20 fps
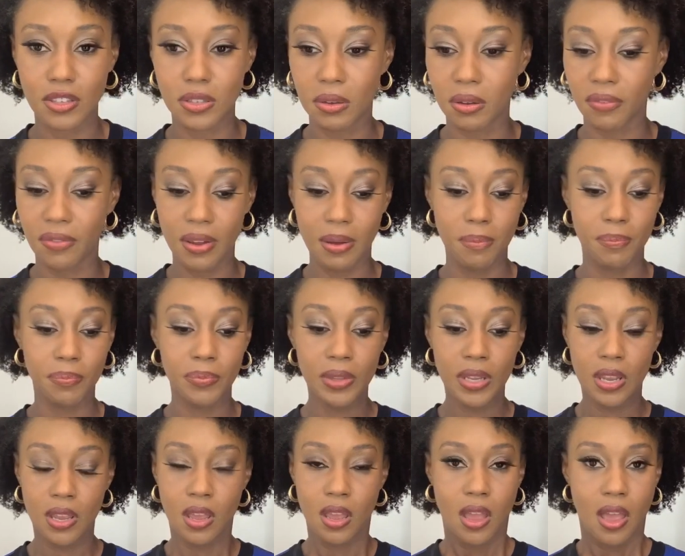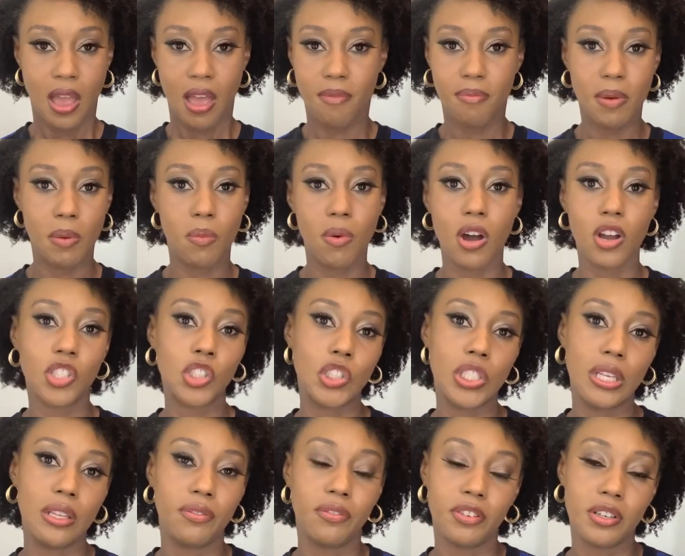So if I'm have my wash
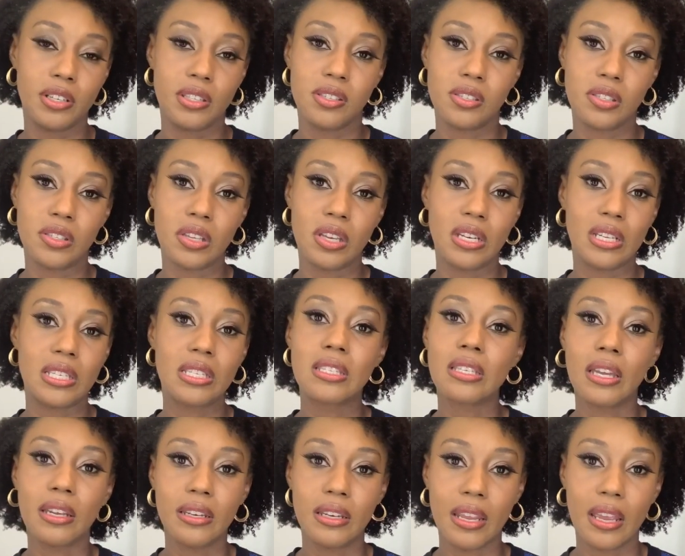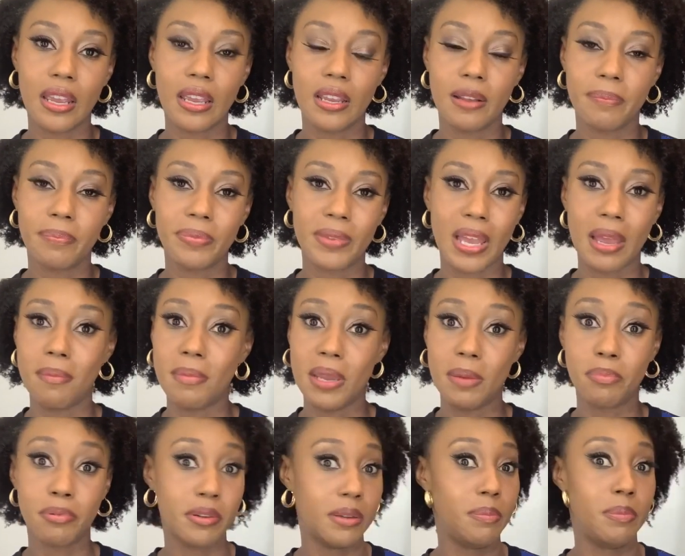day, for instance, on a Sunday, I may
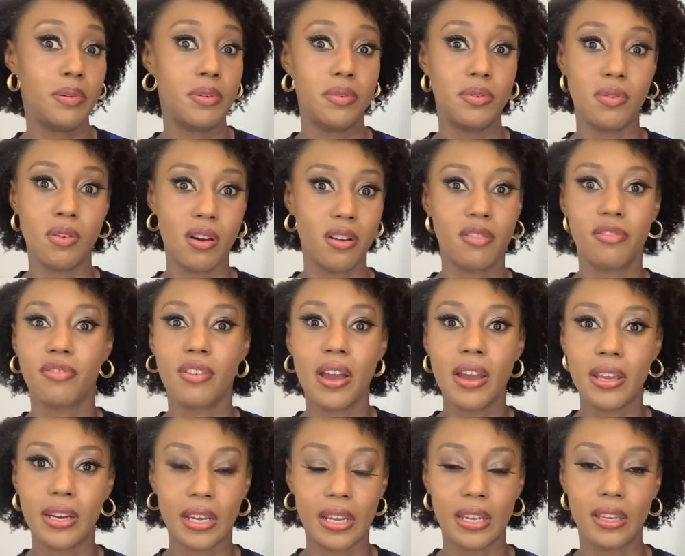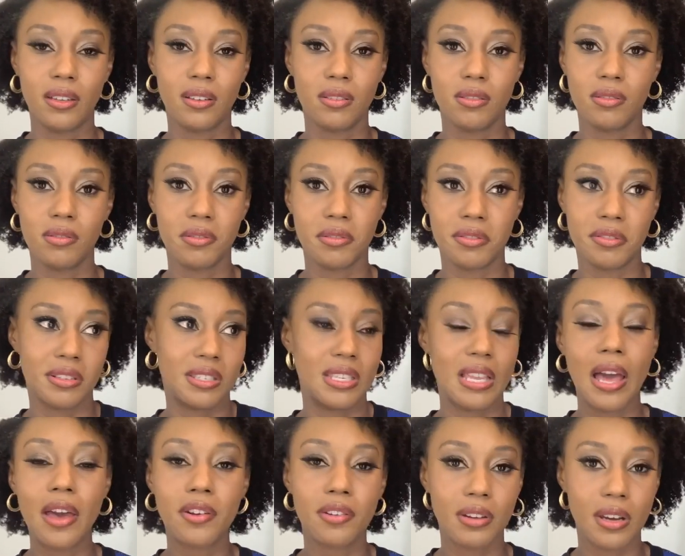Pre-Poo on a Friday or
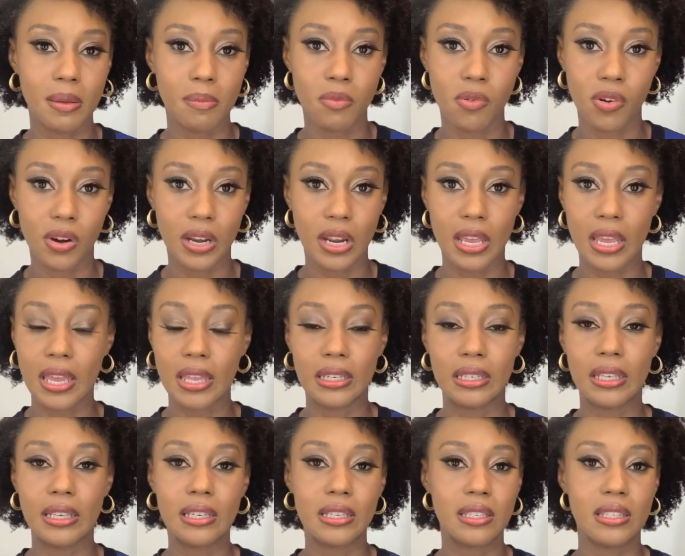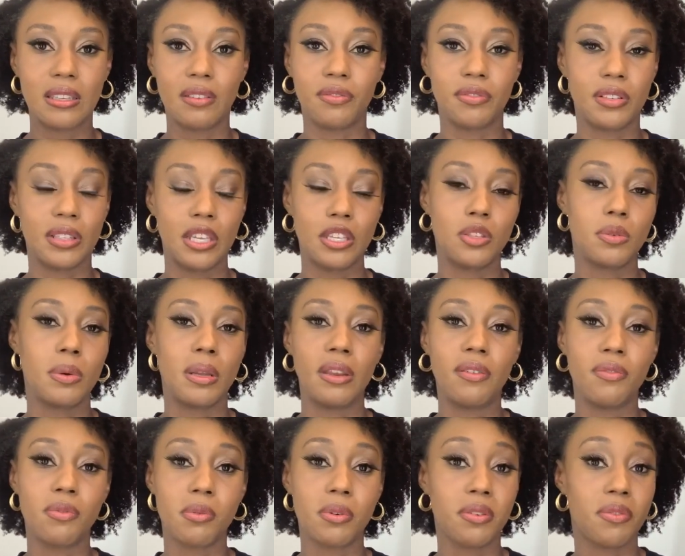Saturday morning and let it sit for like
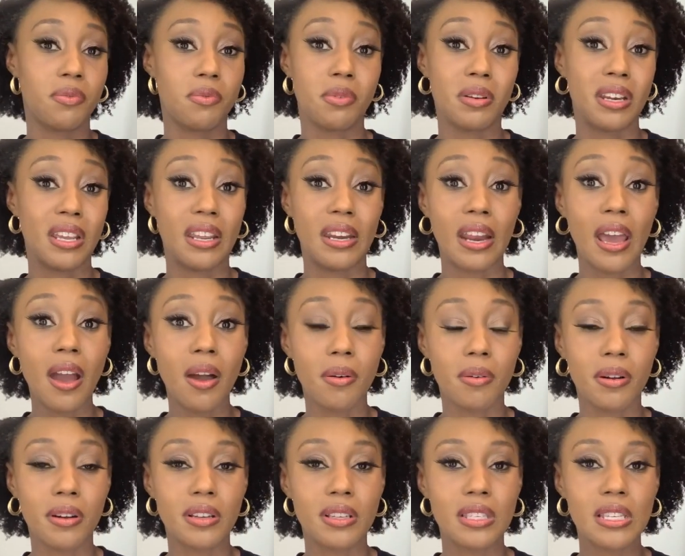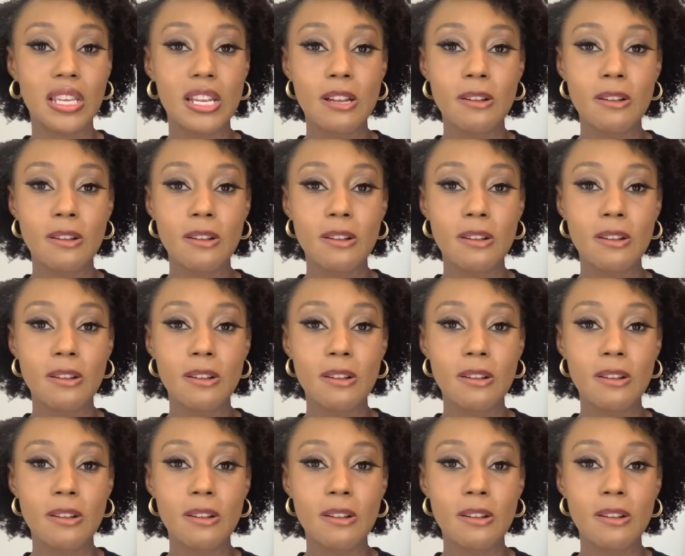24 to 48 hours.